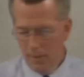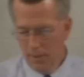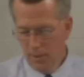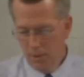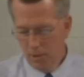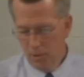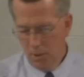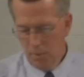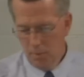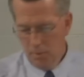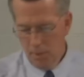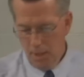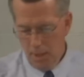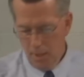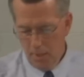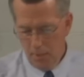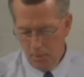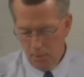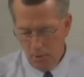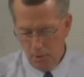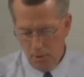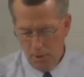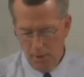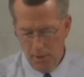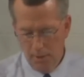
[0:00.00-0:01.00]

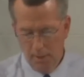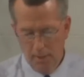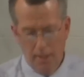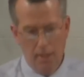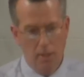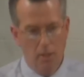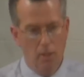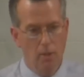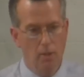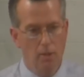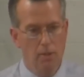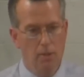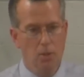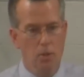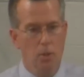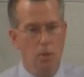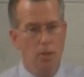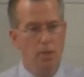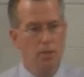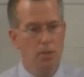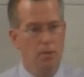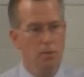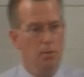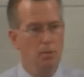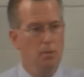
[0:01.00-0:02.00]
Sometimes, uh, you know, it's
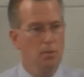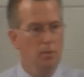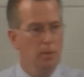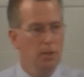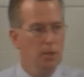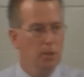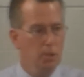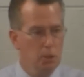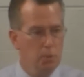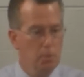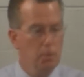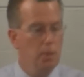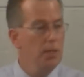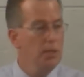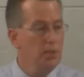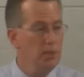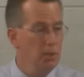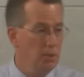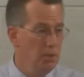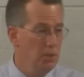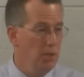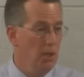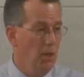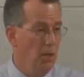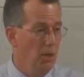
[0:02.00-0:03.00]
going to, well, express
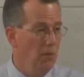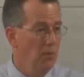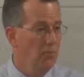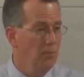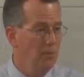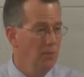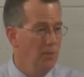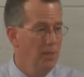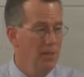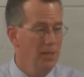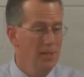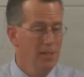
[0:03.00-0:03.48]
itself